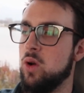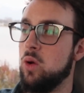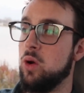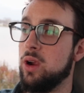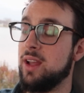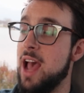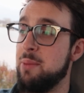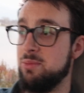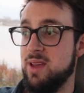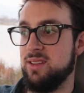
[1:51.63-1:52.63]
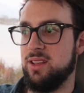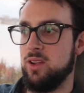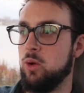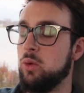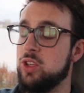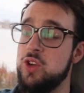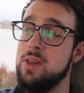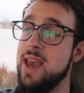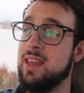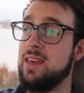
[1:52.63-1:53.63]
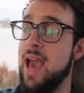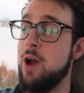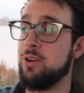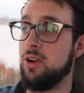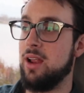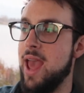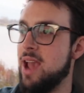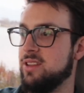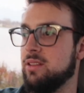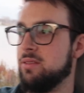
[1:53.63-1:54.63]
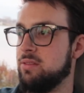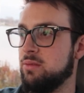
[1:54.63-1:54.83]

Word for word: Or complement it. Or do you like counteractive?